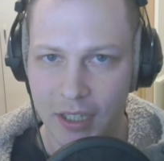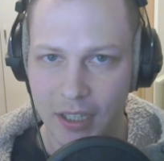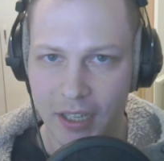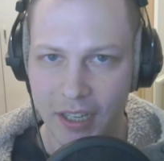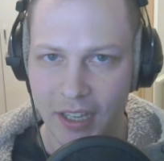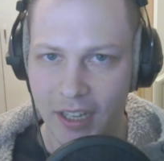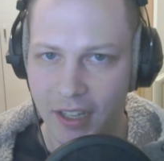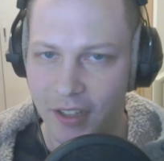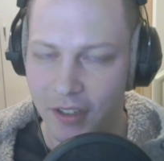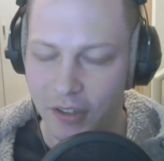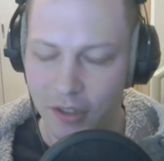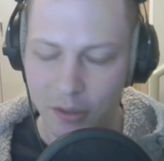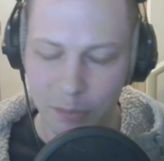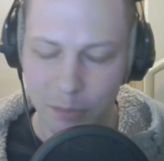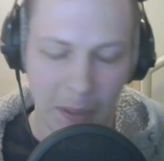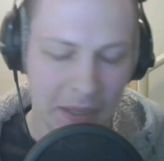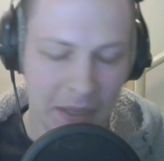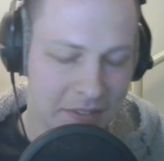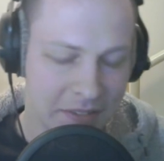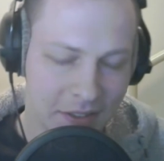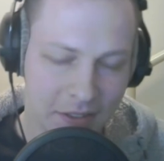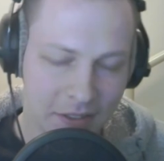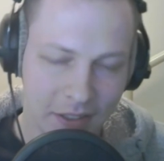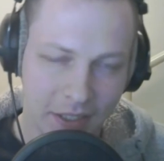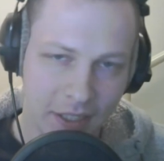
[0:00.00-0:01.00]
into
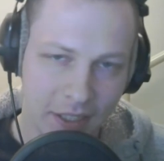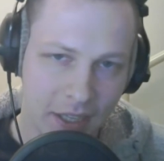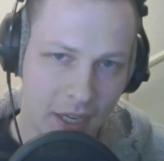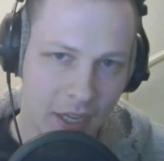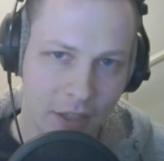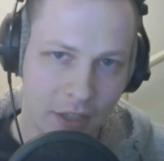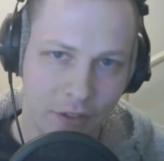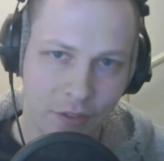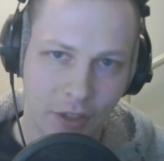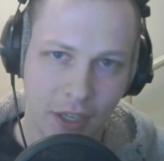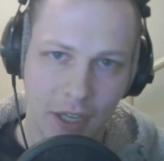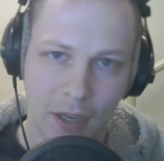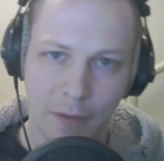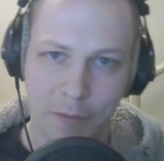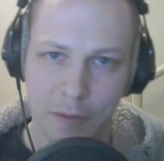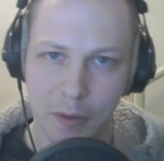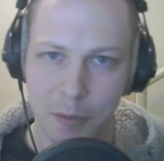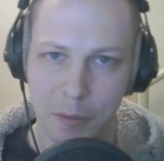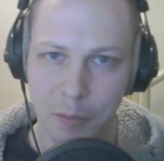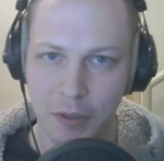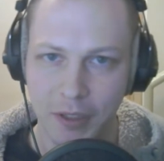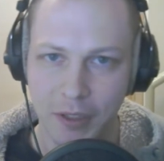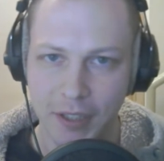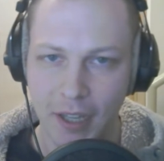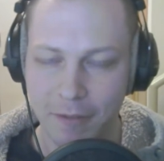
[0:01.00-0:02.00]
basically an
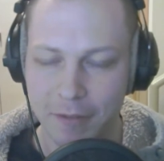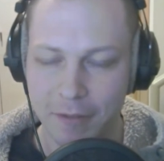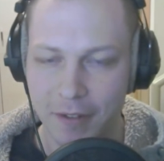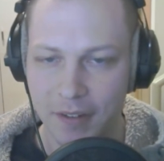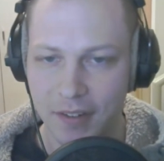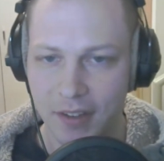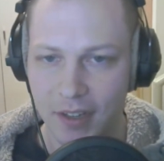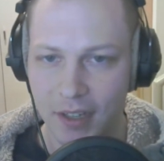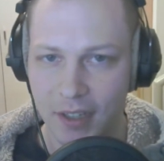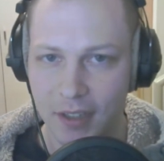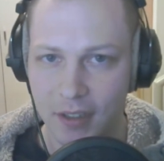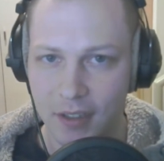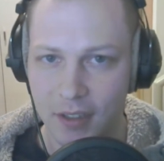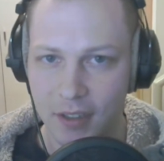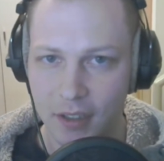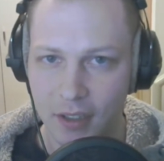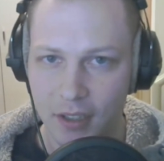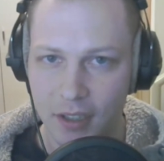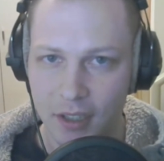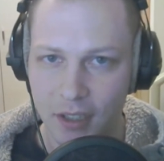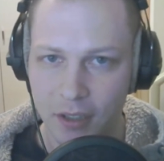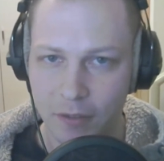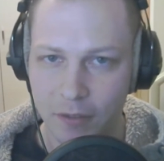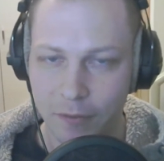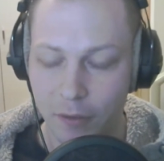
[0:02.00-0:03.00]
unrecoverable deficit
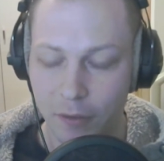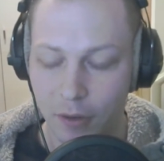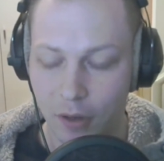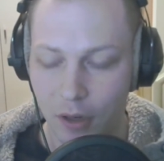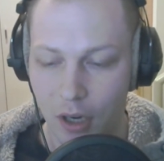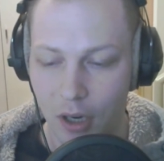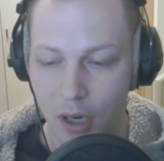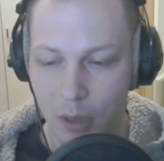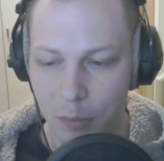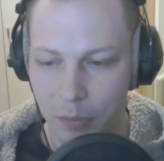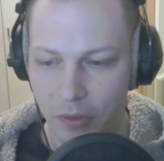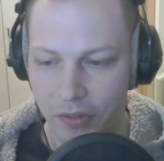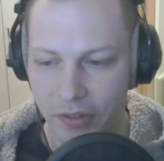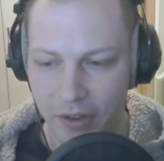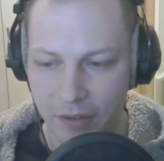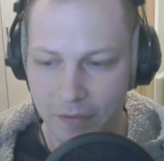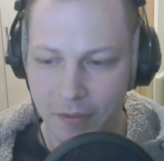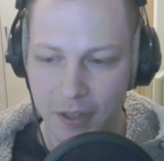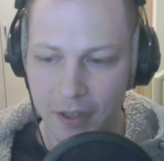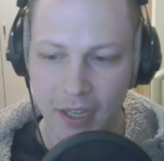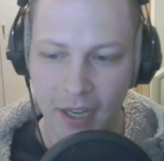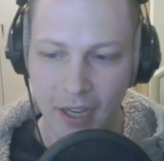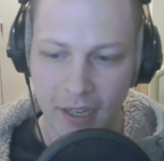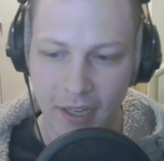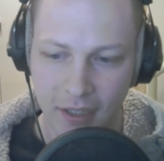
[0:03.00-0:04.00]
for almost every
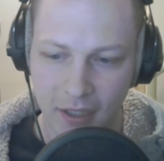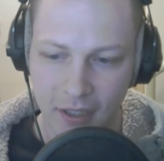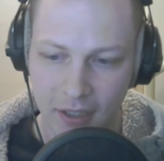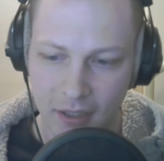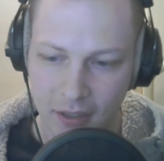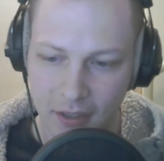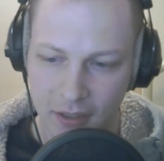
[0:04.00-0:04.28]
deck.